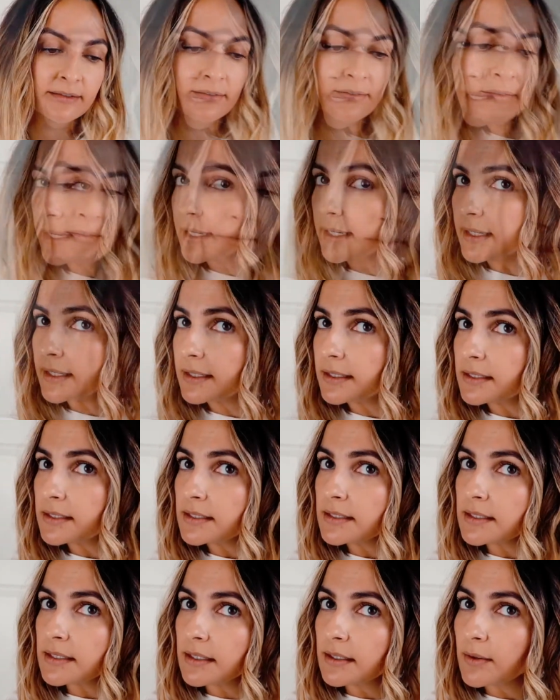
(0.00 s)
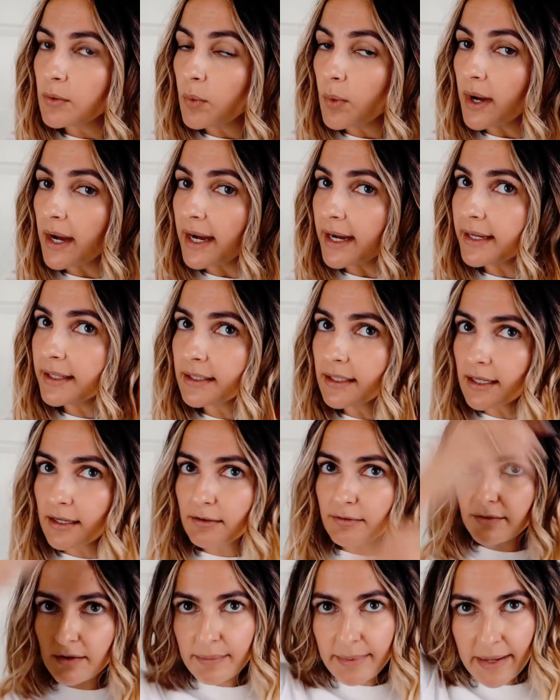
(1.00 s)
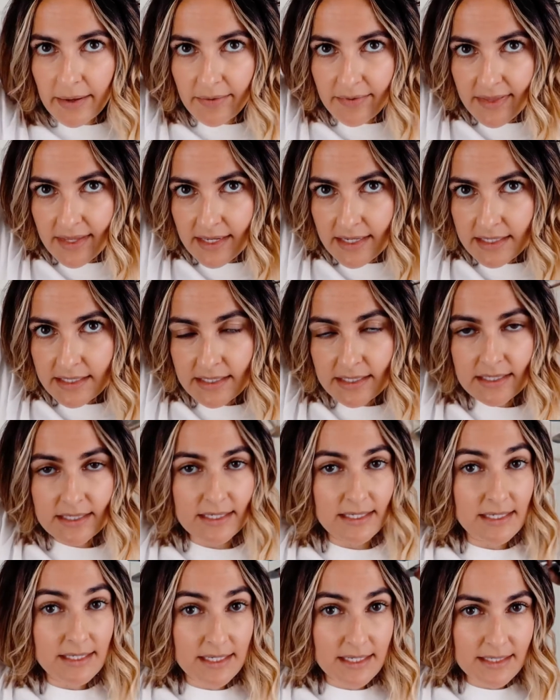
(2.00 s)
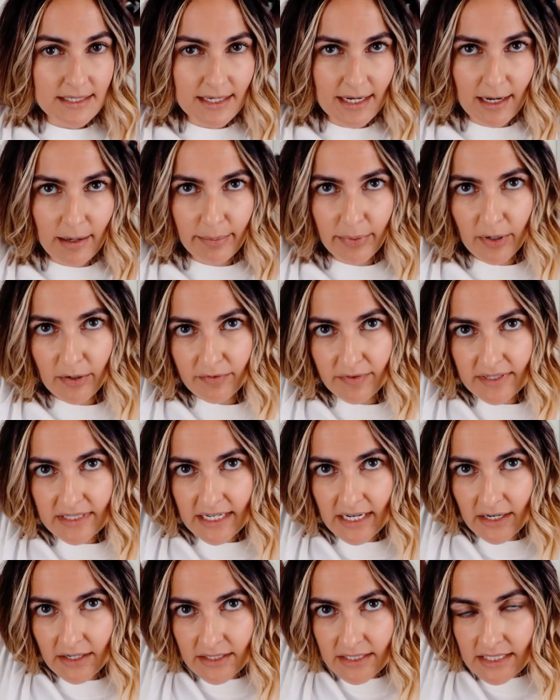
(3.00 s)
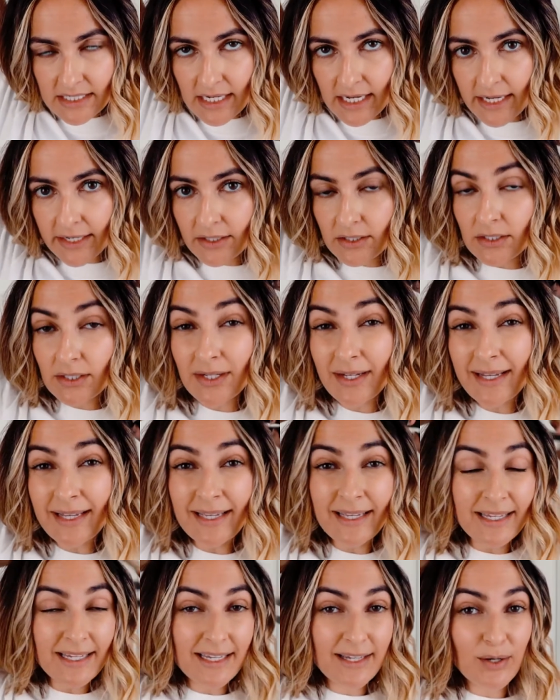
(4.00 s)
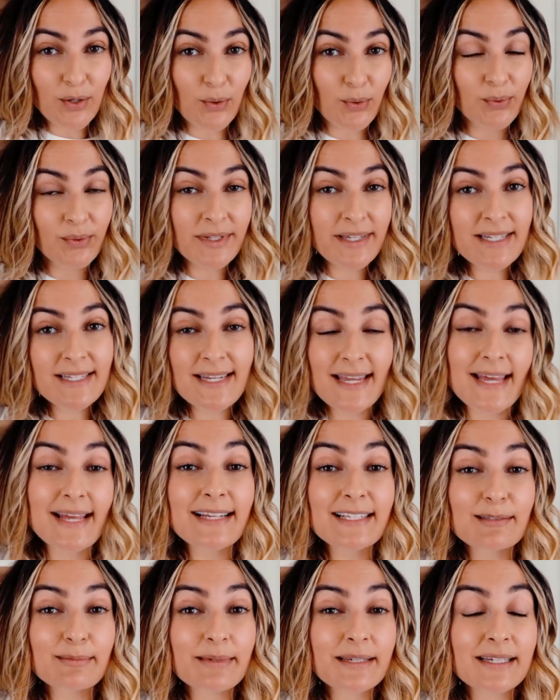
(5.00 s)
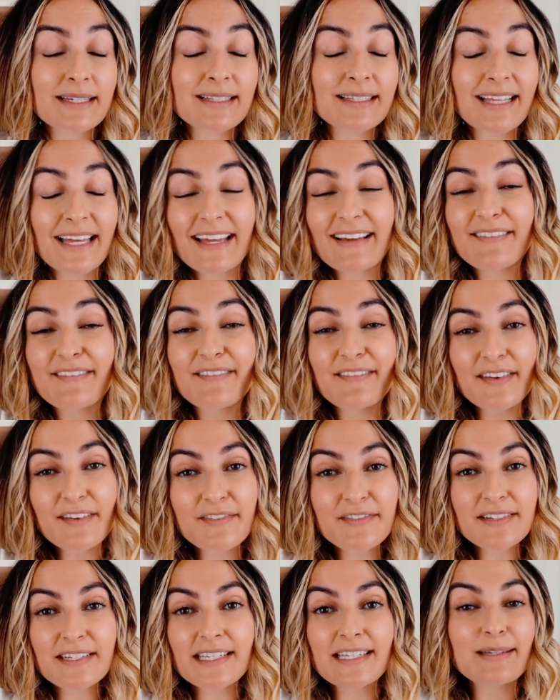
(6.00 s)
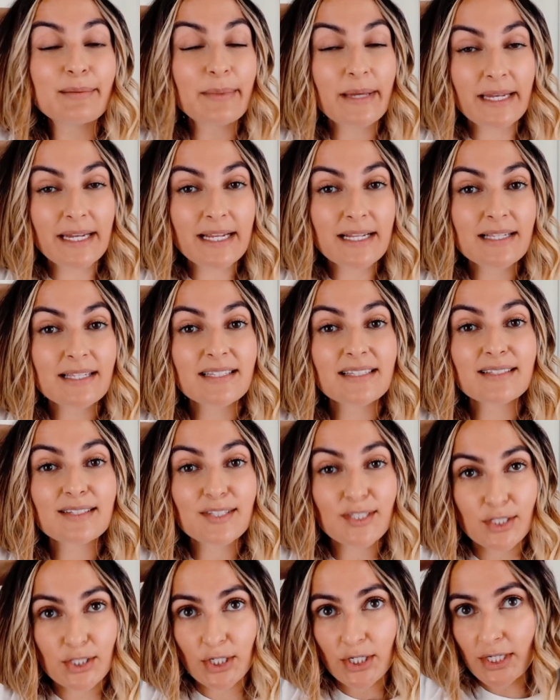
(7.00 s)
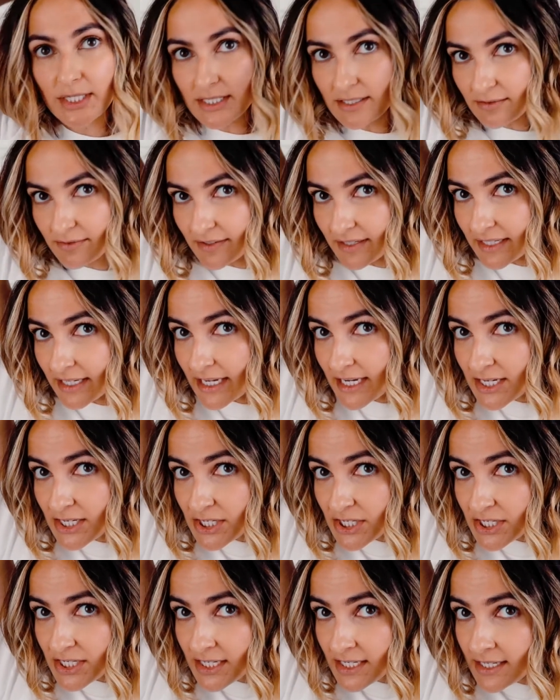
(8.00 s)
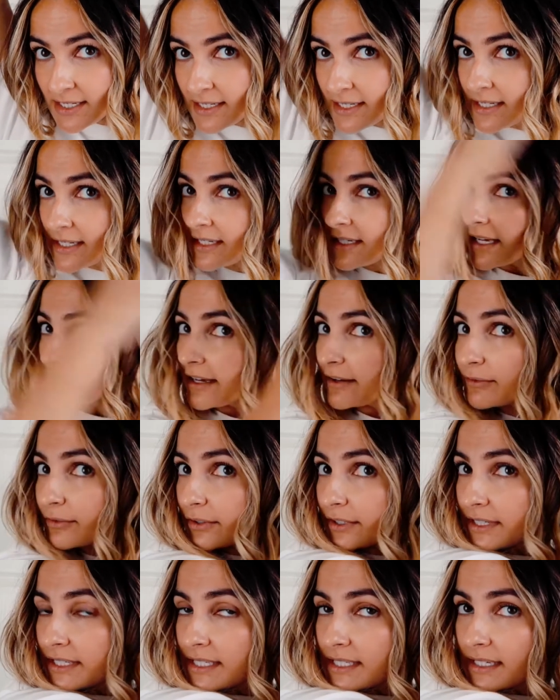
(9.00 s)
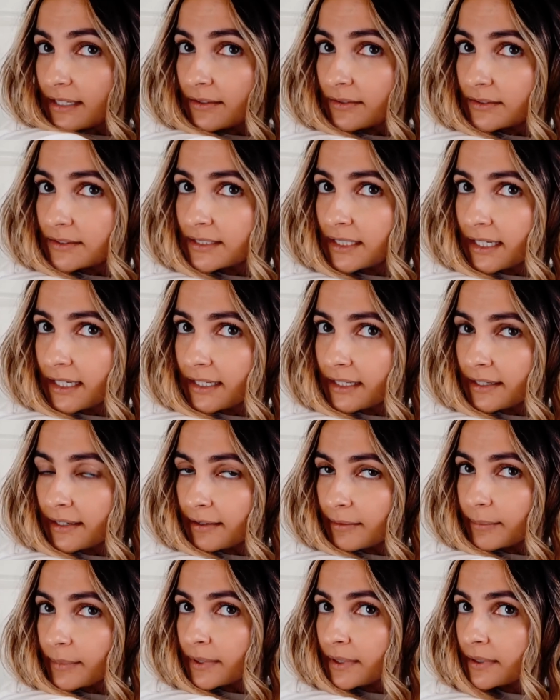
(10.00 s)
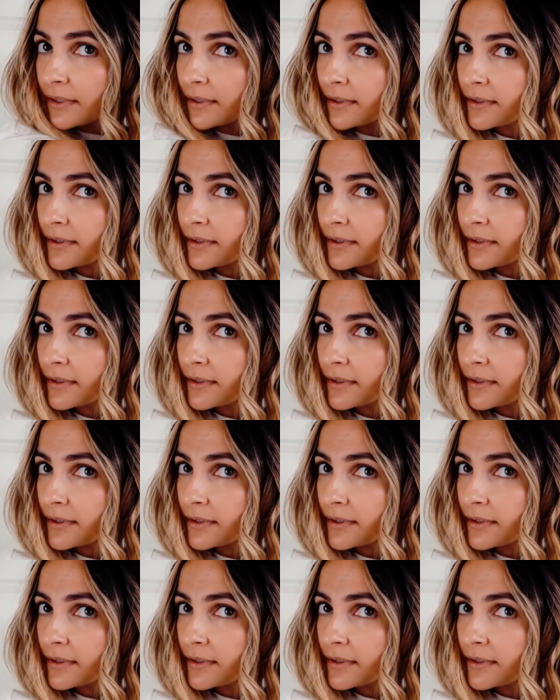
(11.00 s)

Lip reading: And what I love about this, since it's not a perfect hairstyle, it only takes me like 15 minutes start to finish every single time,